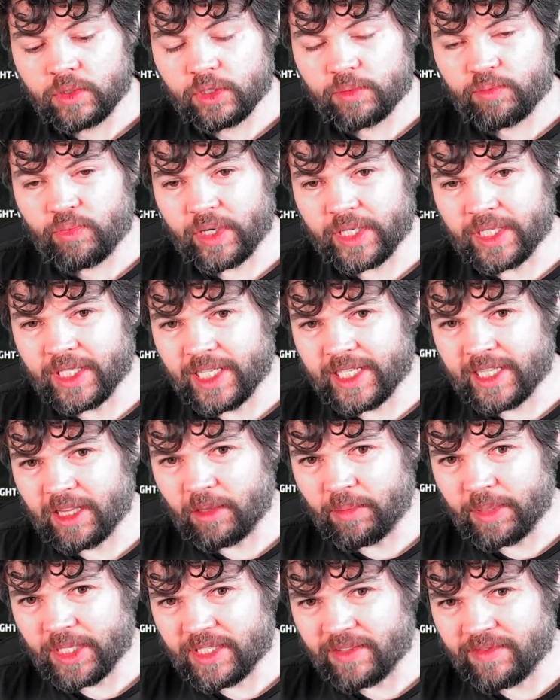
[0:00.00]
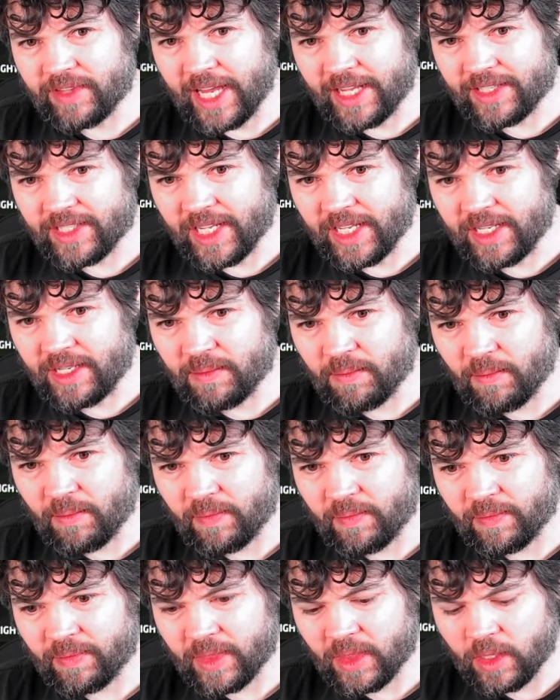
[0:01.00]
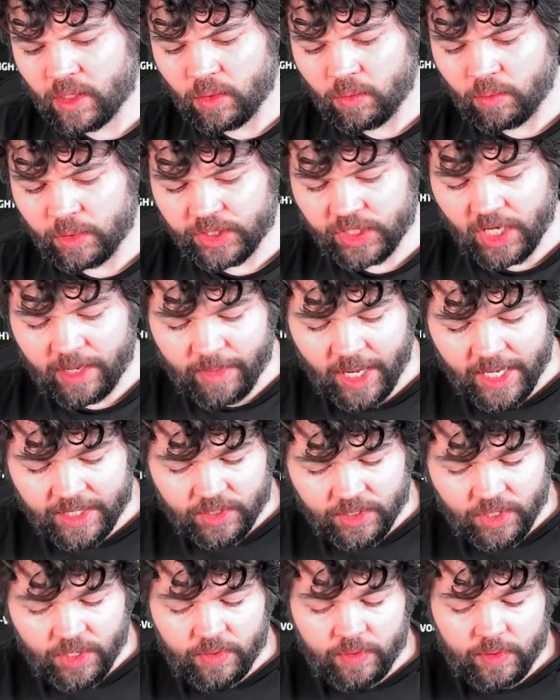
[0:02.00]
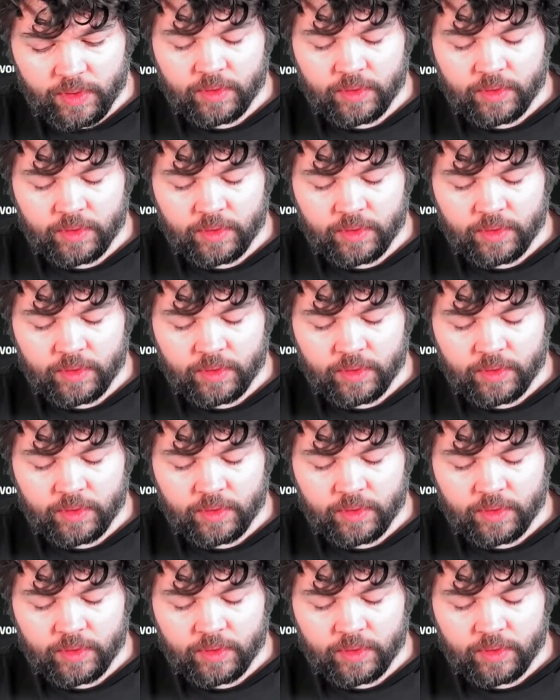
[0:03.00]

bring a little bit of that in, which I might do.